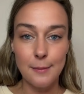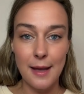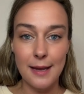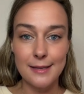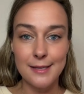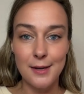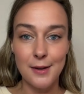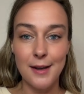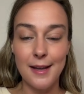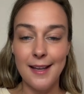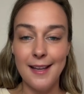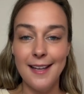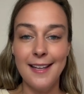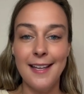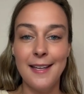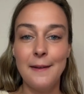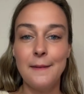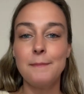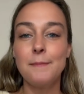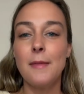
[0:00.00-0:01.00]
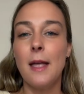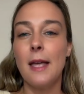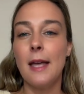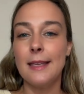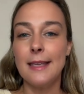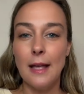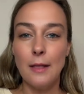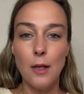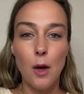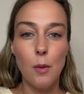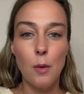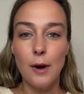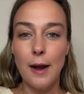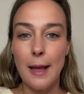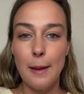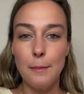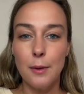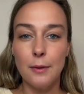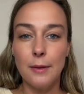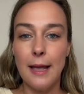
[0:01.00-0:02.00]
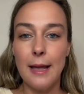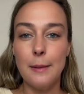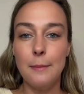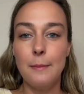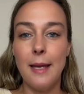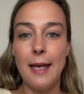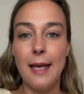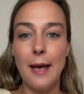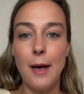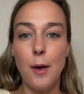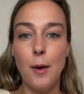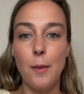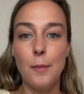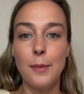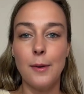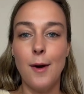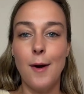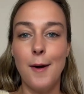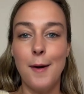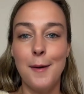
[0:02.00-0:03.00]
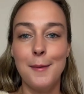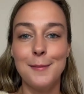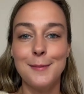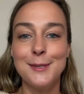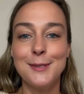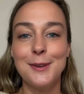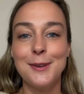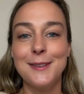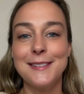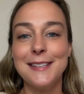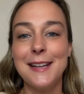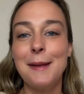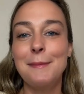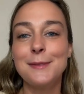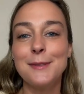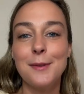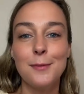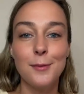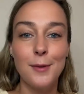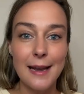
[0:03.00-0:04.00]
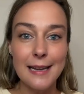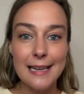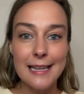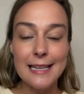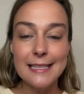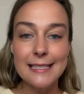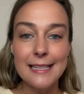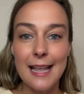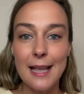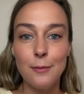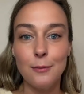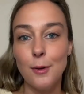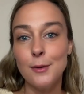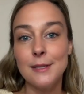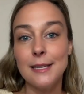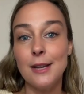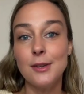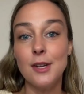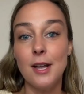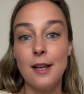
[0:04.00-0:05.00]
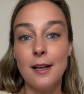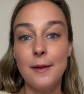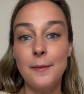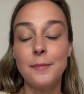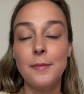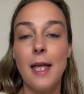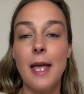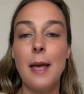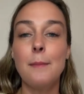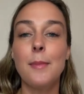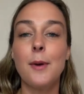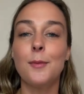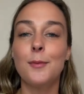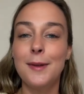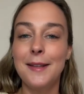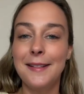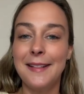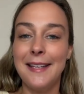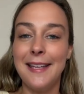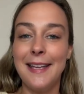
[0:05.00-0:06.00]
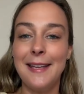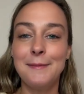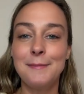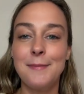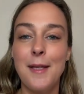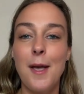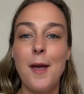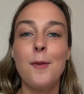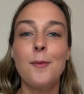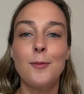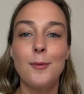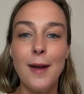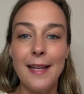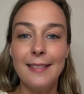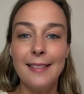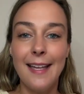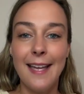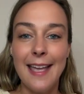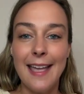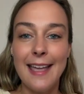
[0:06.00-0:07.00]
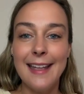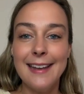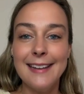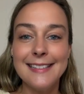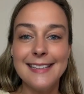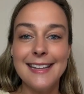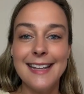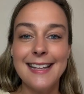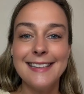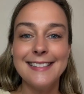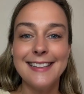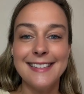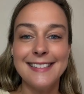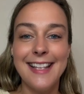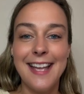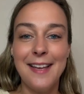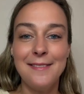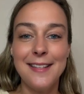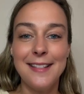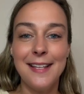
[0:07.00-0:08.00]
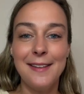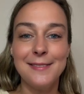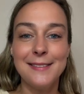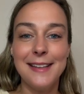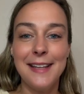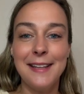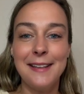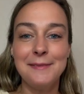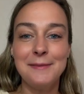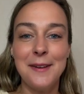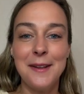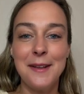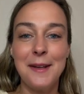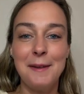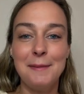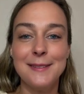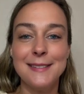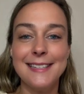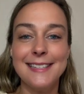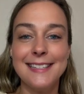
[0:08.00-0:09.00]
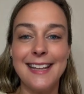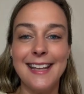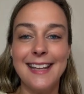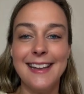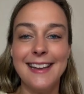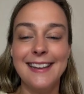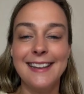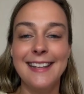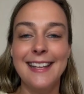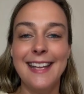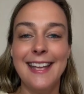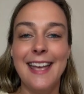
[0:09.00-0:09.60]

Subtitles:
bacteria. A yellow or amber light may help calm certain types of redness like rosacea. But really, red light does the heavy lifting when it comes to skin